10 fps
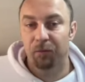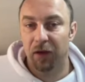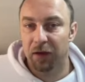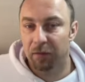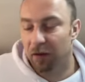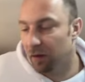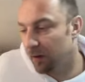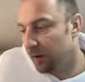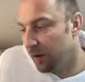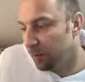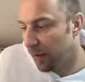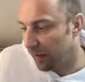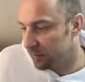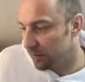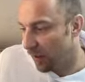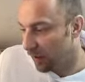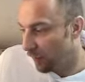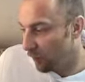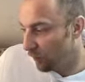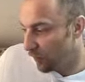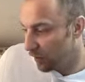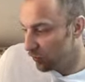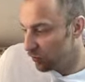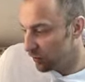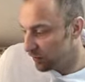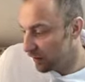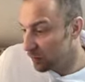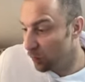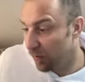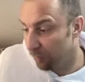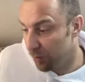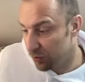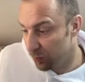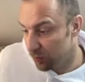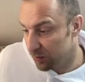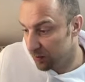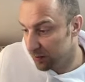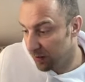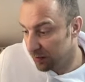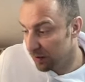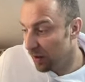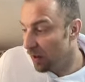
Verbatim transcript: in in in black's attack. After move knight to g six, we have bishop to c six,